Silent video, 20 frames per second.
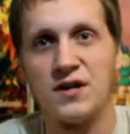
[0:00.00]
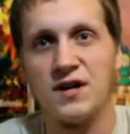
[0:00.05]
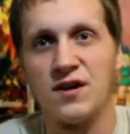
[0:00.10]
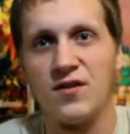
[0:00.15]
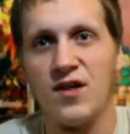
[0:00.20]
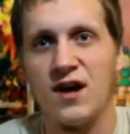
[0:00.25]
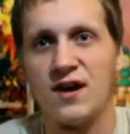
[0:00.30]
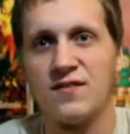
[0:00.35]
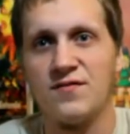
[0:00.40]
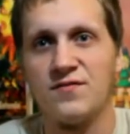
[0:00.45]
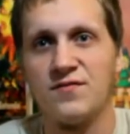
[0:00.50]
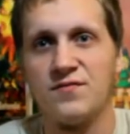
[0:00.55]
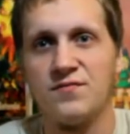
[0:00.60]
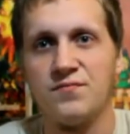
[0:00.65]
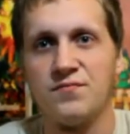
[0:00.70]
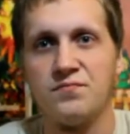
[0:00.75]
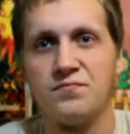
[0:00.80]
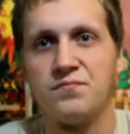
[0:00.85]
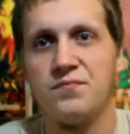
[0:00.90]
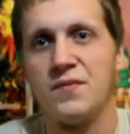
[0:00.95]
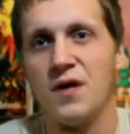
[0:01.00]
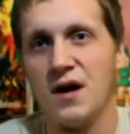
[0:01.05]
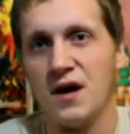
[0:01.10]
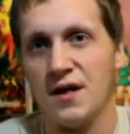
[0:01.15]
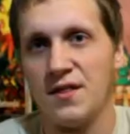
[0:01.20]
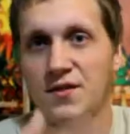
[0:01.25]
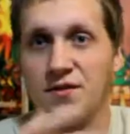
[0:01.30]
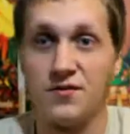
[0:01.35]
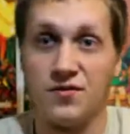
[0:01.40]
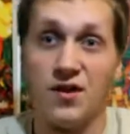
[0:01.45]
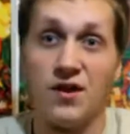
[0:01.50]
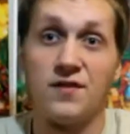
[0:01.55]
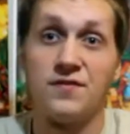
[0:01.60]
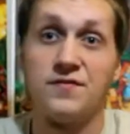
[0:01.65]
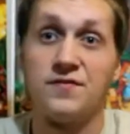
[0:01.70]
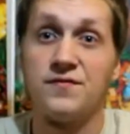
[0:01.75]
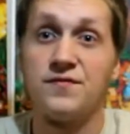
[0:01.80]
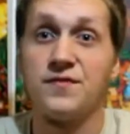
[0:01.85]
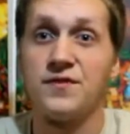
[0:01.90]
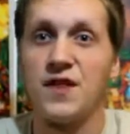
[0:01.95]
in a lot of their
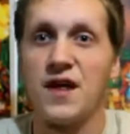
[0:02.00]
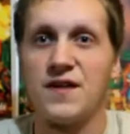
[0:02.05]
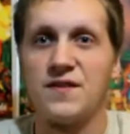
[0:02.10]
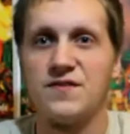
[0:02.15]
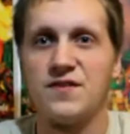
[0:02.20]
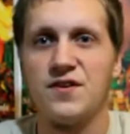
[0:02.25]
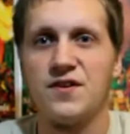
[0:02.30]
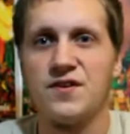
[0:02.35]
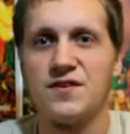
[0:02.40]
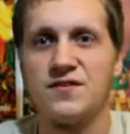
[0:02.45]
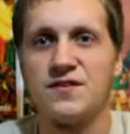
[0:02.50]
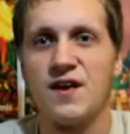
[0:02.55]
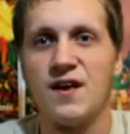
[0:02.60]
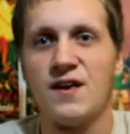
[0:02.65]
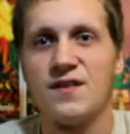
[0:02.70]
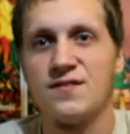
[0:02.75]
love for that series,